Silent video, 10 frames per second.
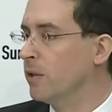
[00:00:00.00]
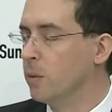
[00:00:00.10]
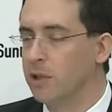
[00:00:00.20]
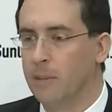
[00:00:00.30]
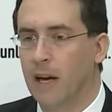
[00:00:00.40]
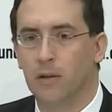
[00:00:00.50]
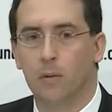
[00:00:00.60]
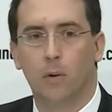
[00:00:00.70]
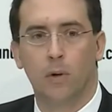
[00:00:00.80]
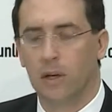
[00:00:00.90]
When she makes a
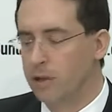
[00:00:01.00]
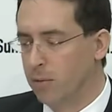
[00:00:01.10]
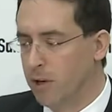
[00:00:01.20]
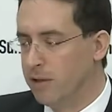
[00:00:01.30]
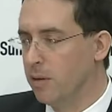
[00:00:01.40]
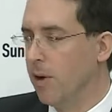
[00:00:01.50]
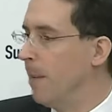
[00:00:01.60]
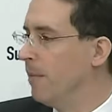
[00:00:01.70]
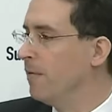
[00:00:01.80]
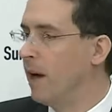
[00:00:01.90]
ruling, she reads it
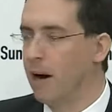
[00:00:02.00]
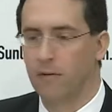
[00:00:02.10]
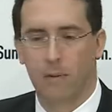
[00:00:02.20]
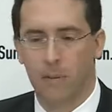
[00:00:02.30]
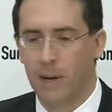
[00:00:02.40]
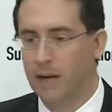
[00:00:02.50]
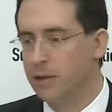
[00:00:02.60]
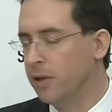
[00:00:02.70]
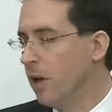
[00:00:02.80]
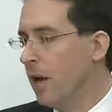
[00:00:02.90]
rapid fire from the bench,